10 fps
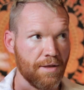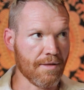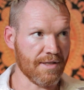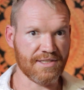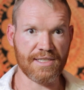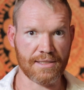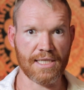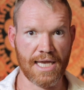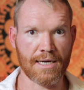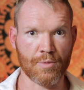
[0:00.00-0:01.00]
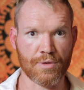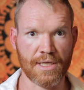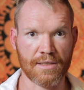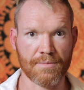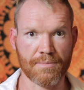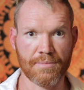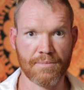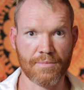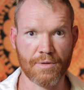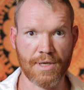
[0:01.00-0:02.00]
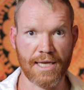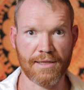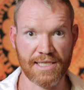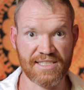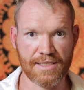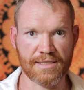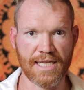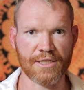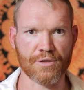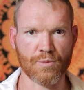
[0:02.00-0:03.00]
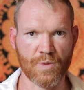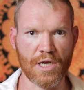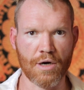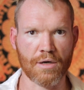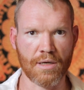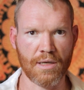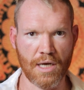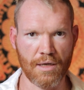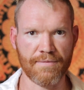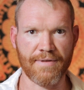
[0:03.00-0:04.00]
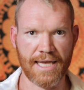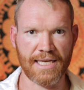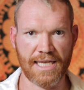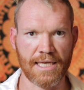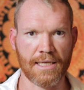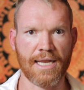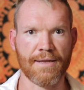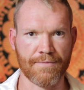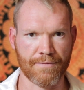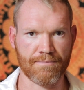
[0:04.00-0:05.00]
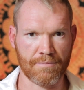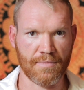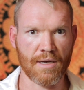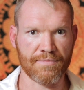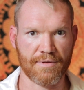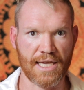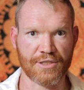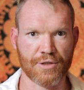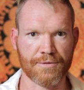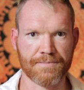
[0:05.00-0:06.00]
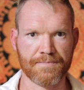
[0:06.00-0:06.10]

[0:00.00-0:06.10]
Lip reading: This is the animal kingdom. Okay? This is nature. We are of and in and of nature.